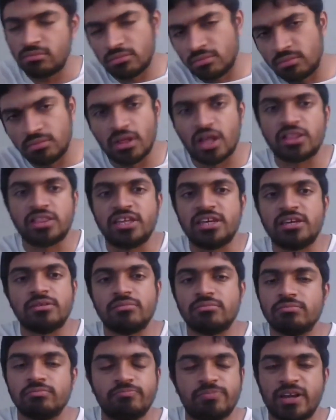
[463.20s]

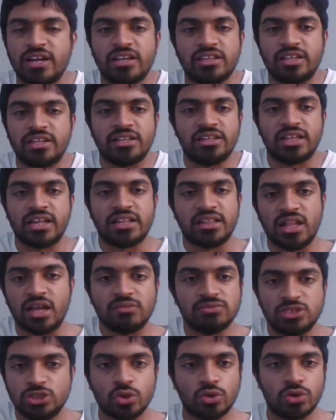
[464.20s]
Nothing better than that
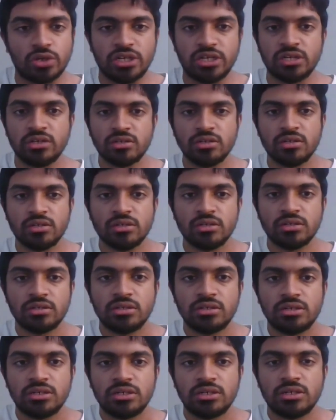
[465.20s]
love story.
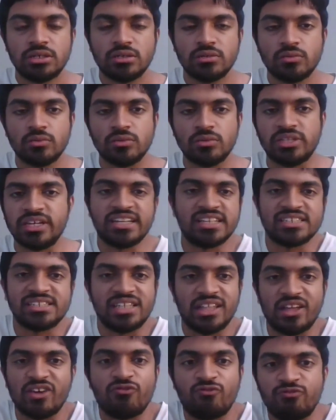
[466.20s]
They just
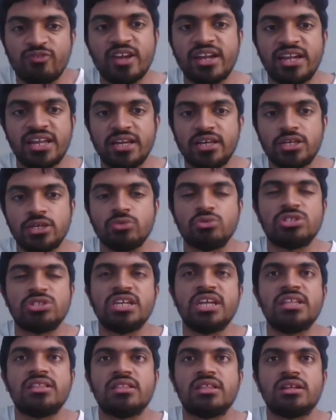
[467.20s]
love fielding. You
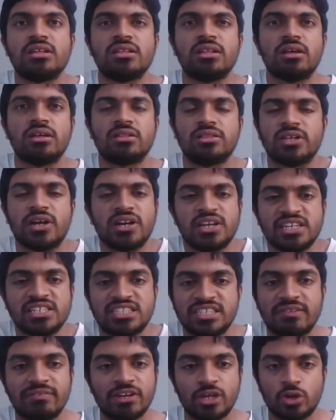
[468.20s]
see
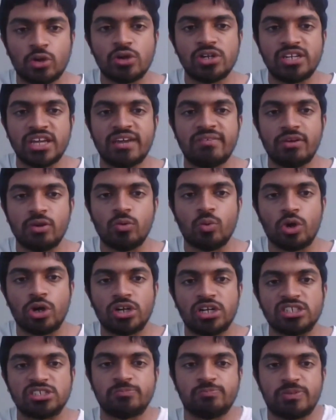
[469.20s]
37-year-old David
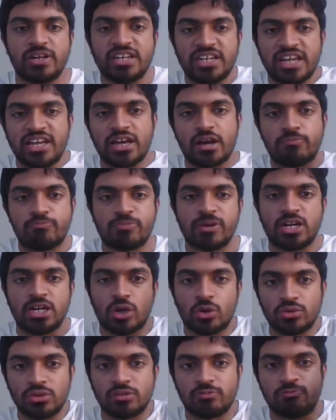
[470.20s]
Warner sprinting up and
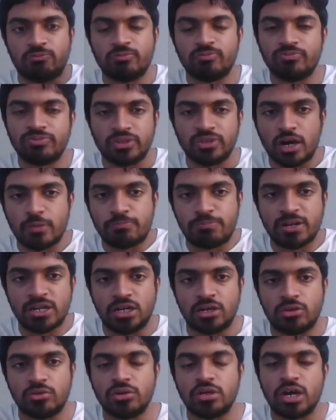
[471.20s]
down, up
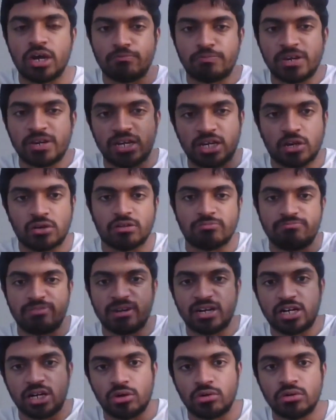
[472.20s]

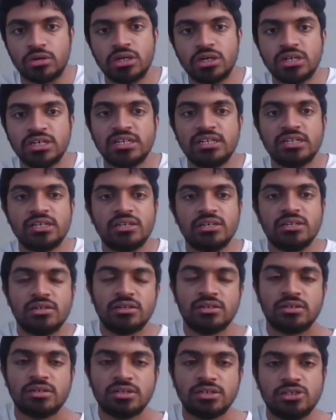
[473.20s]
and down.
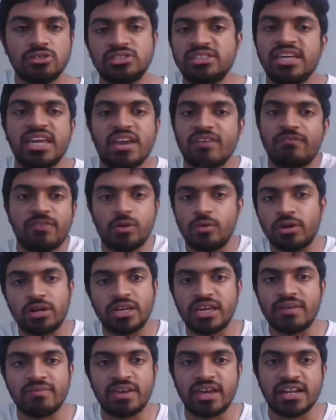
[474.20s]
You see everyone
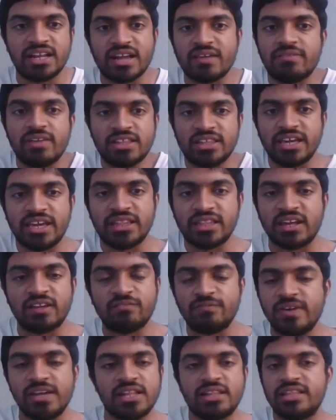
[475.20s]
giving it everything in
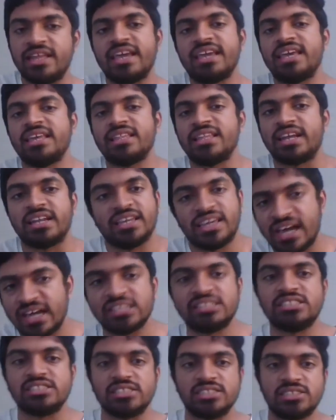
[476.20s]
that field, taking their
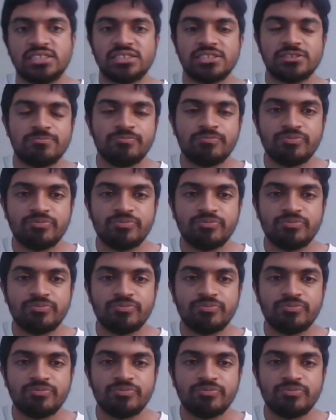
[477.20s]
catches.